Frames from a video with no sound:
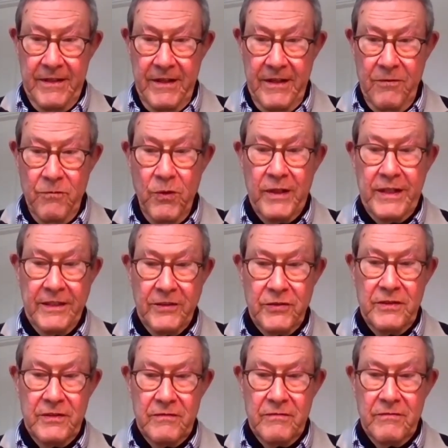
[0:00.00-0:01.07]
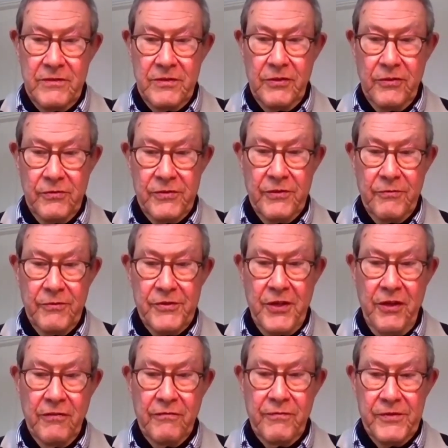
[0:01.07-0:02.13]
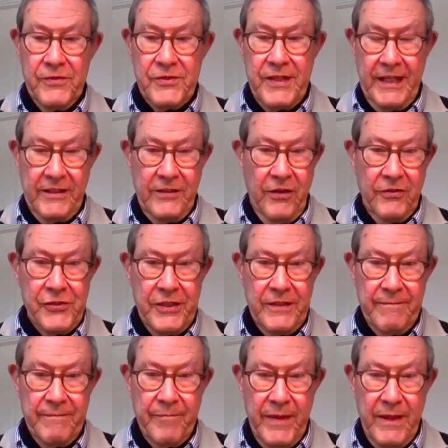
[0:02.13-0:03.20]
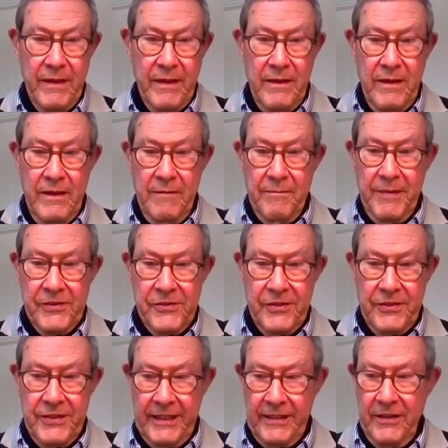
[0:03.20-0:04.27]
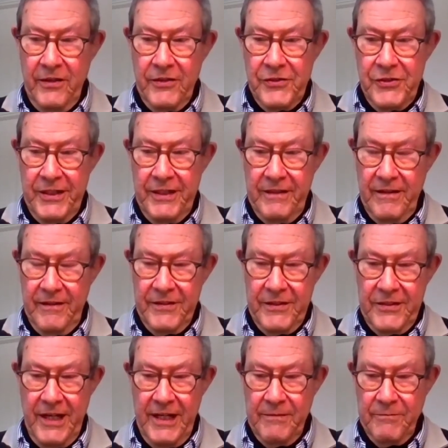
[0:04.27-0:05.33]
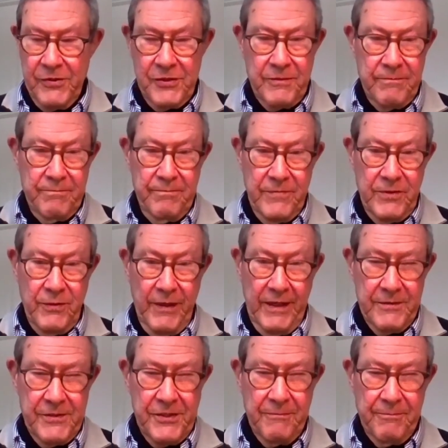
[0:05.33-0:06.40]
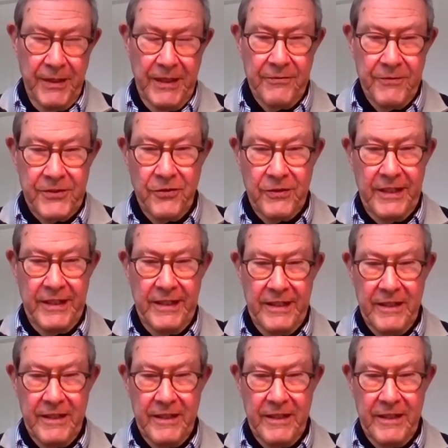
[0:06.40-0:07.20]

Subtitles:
working to resolve, was technology, because the technology at the time was quite simple. We're talking here